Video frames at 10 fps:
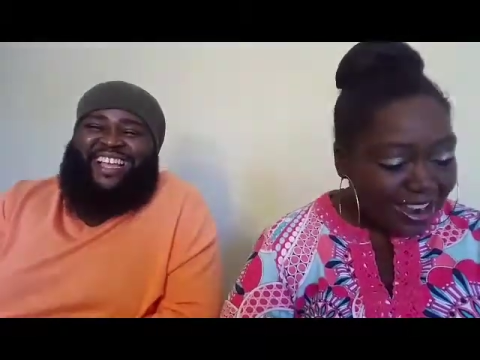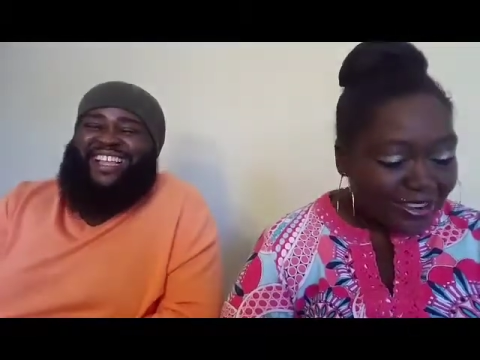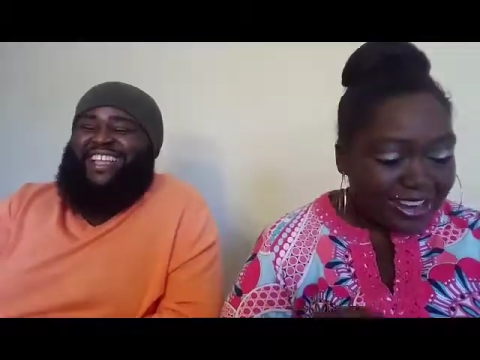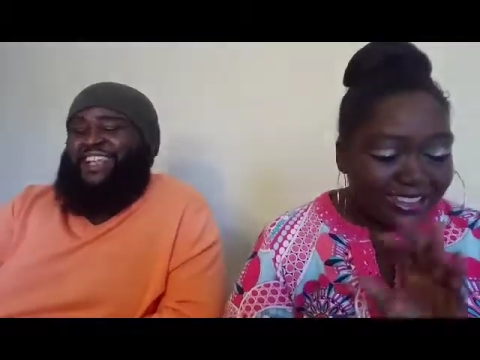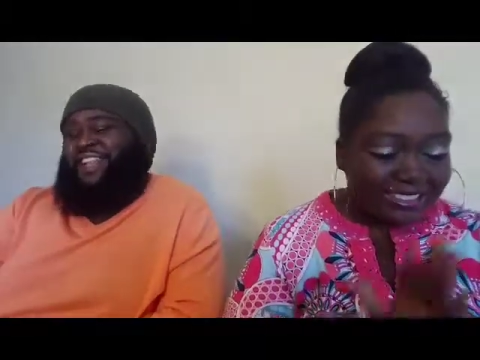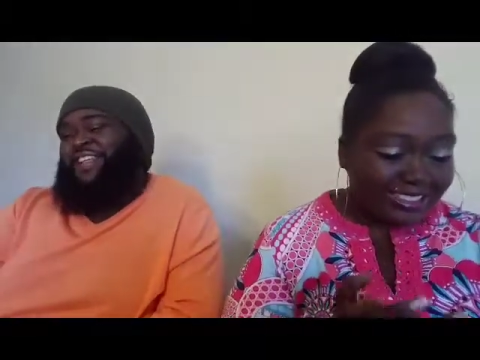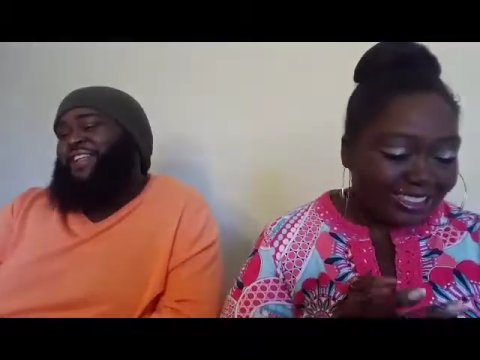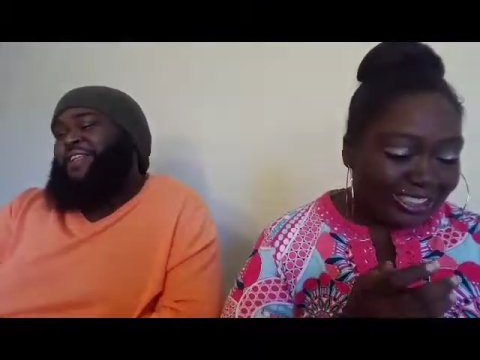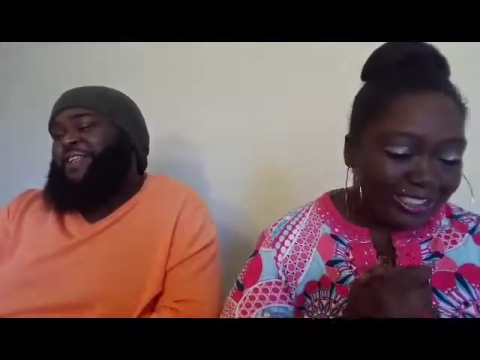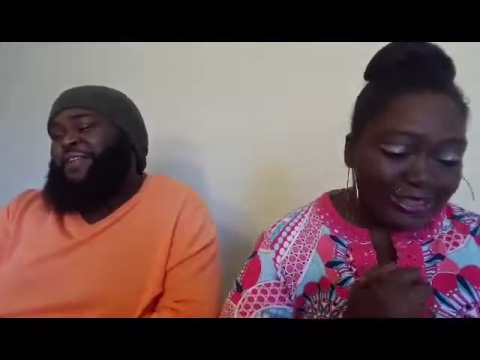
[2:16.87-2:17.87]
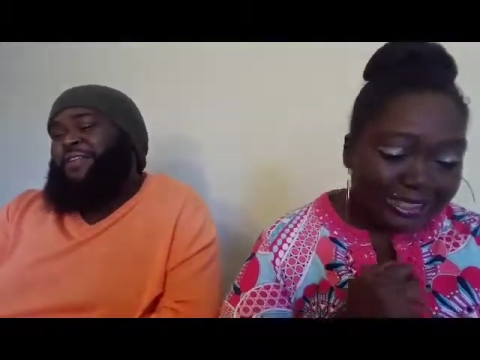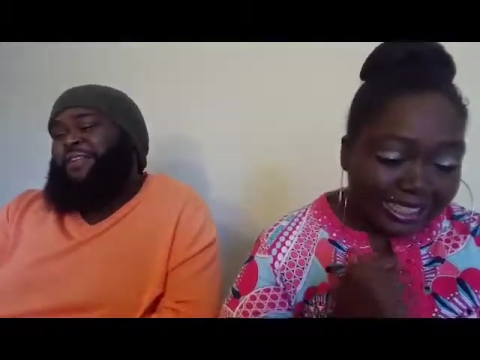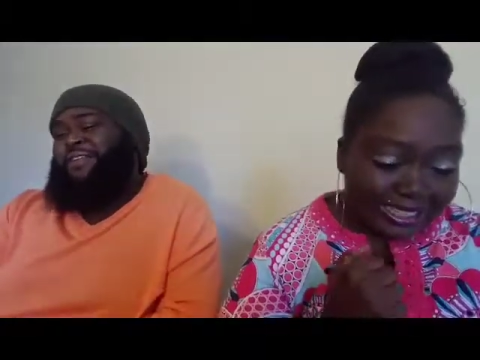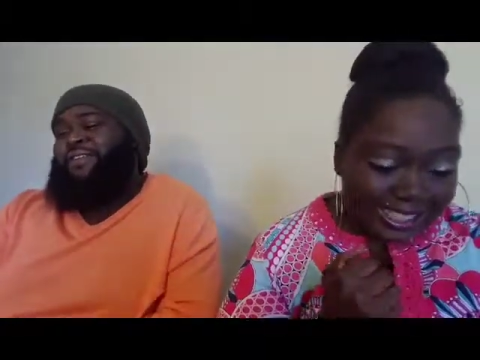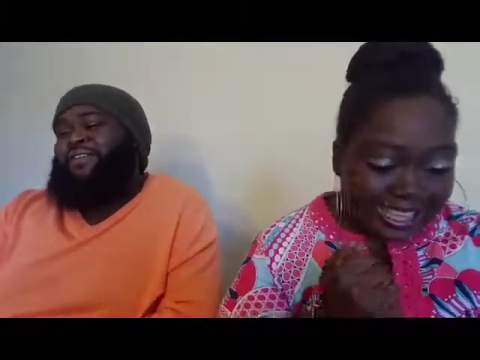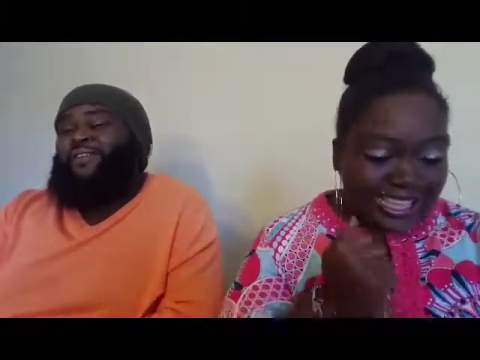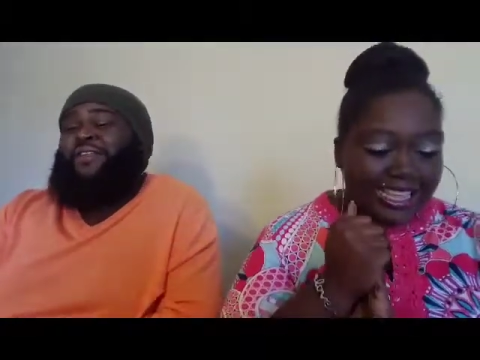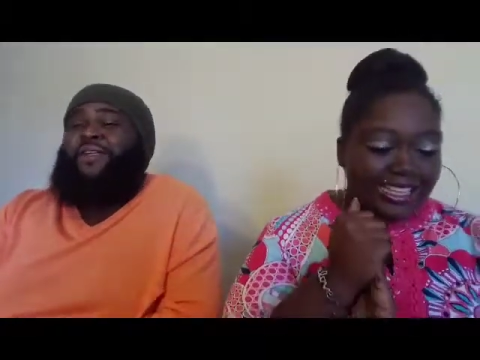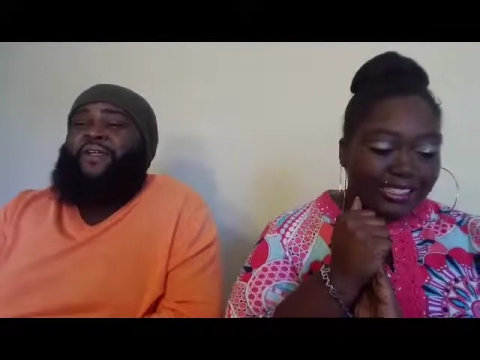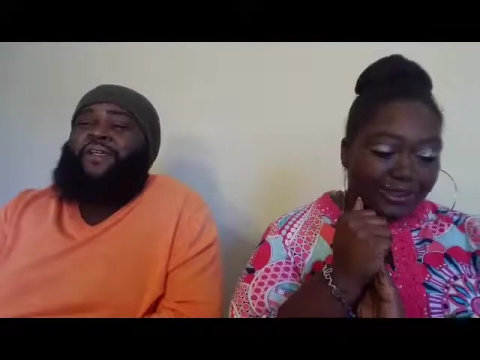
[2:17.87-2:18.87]
Speaker 1: All right, so let's get
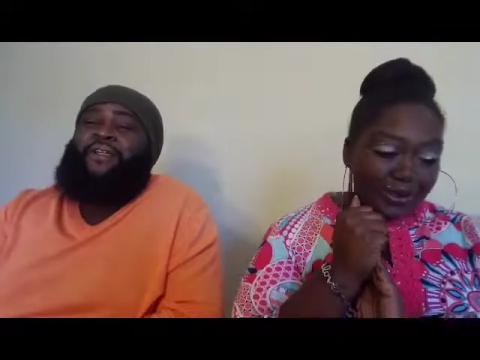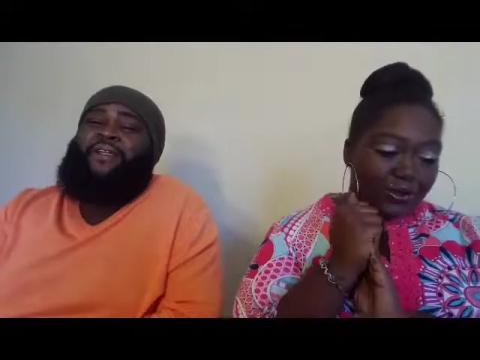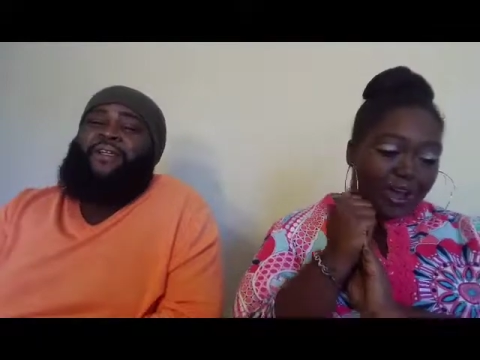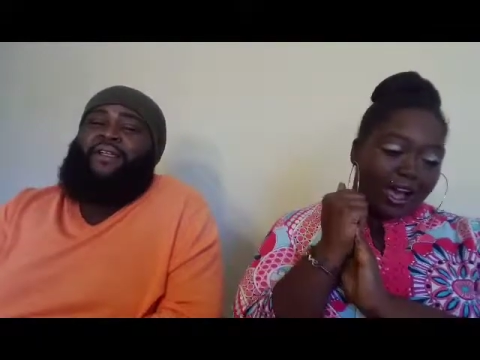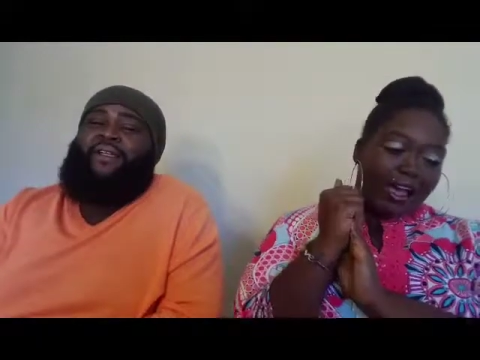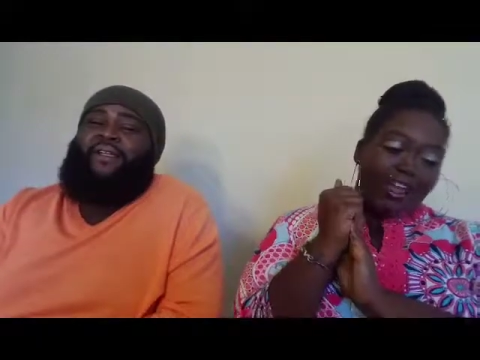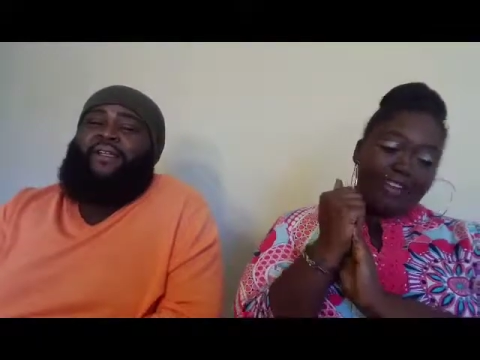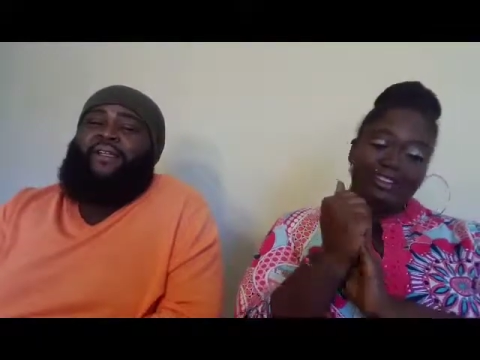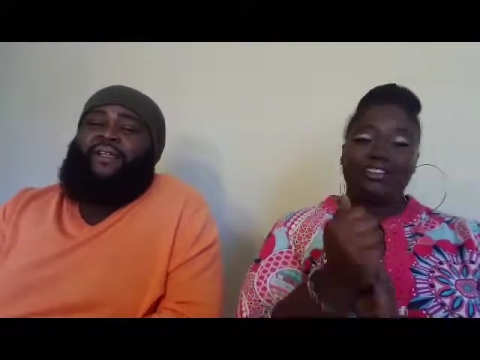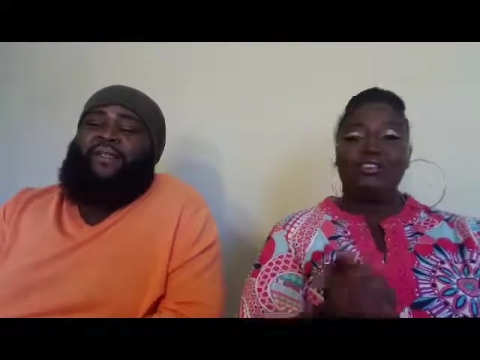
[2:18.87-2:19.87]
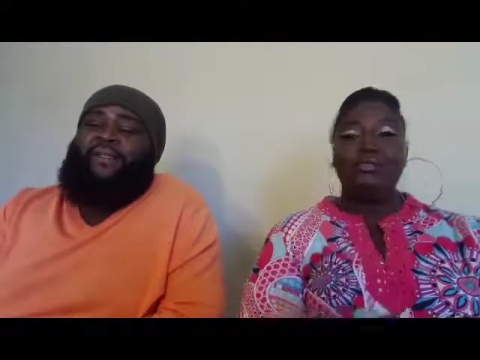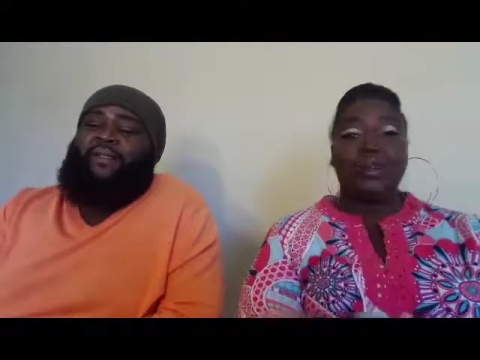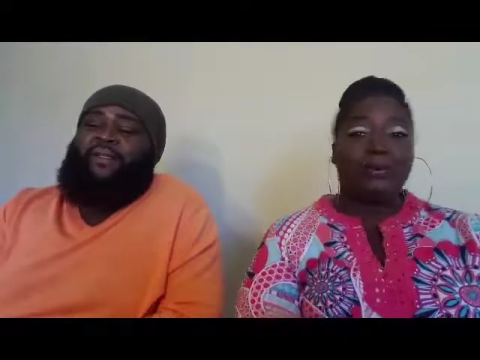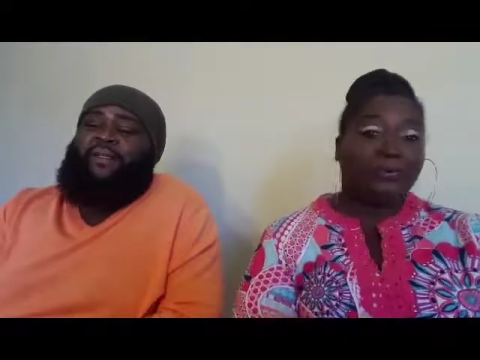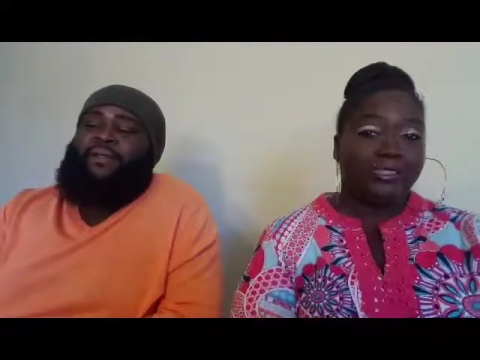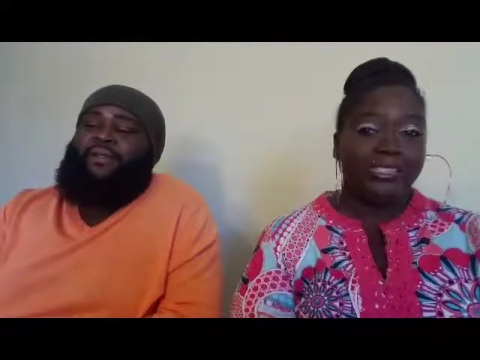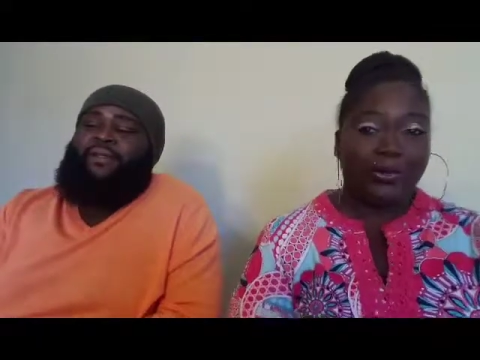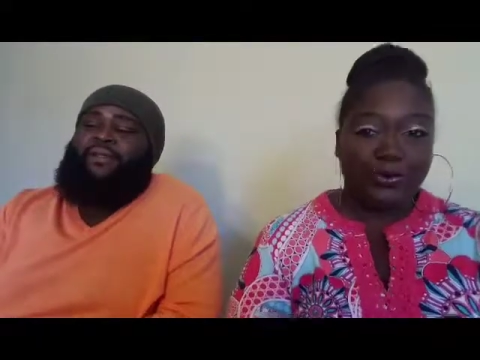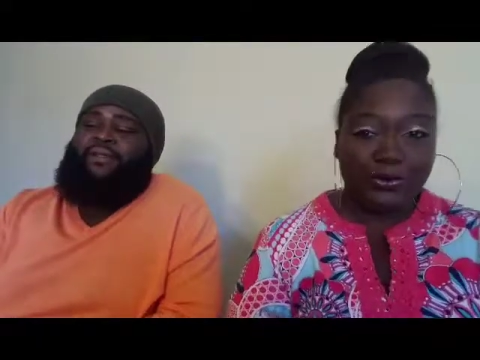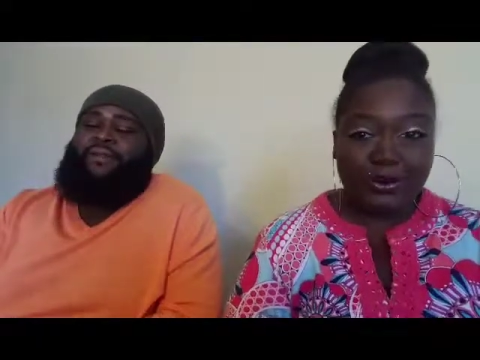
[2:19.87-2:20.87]
into our new
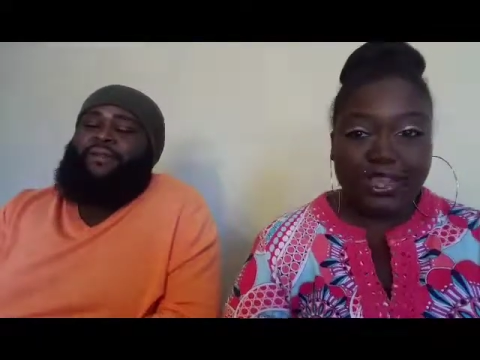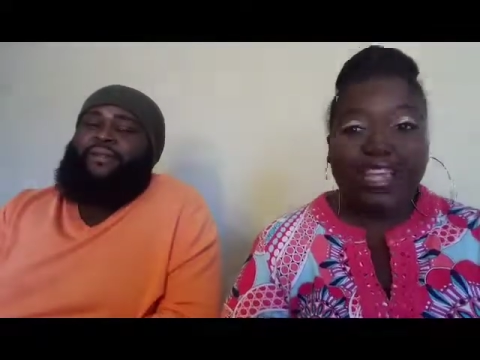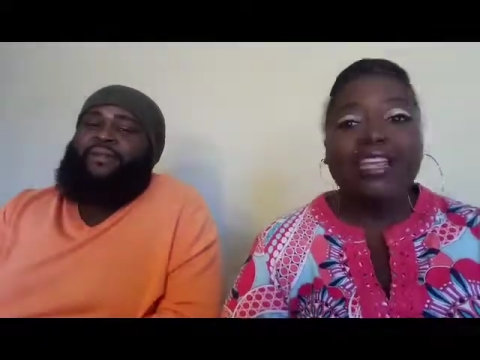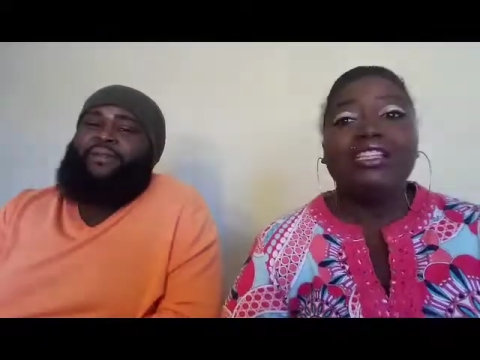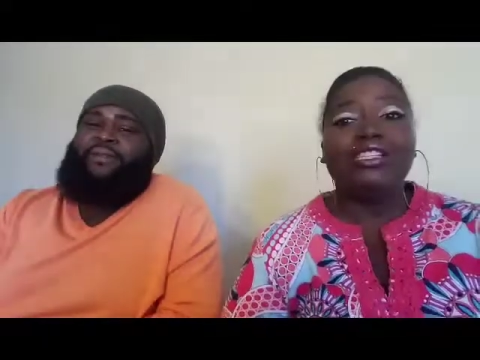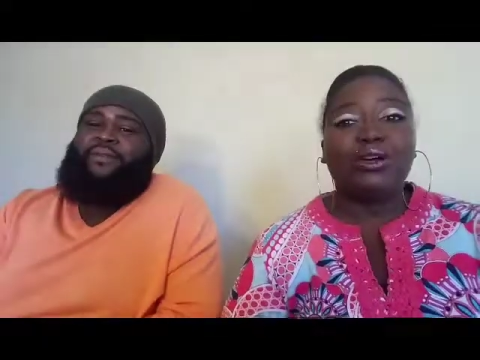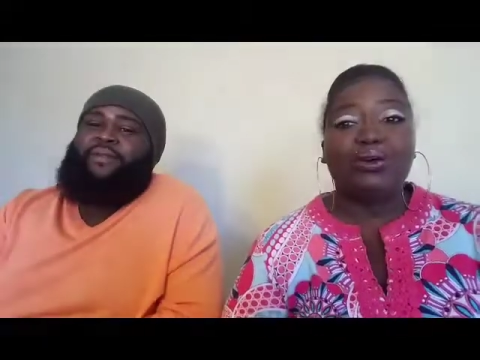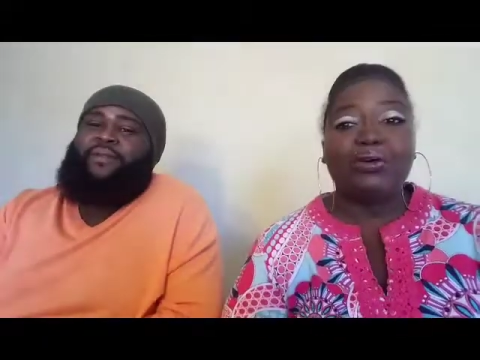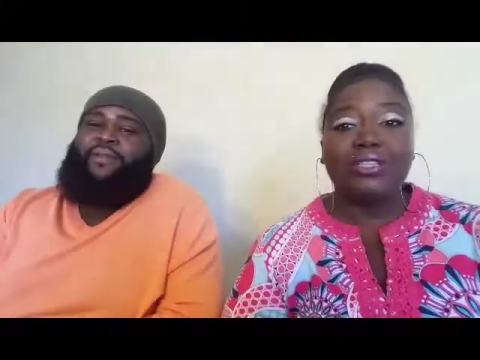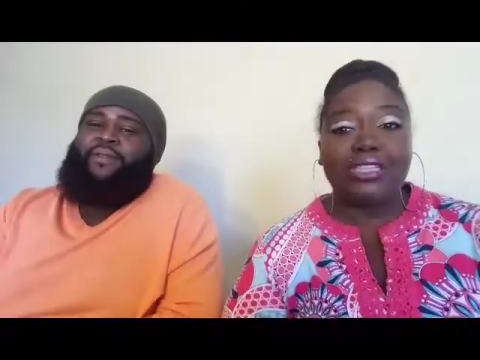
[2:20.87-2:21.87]
episode. So the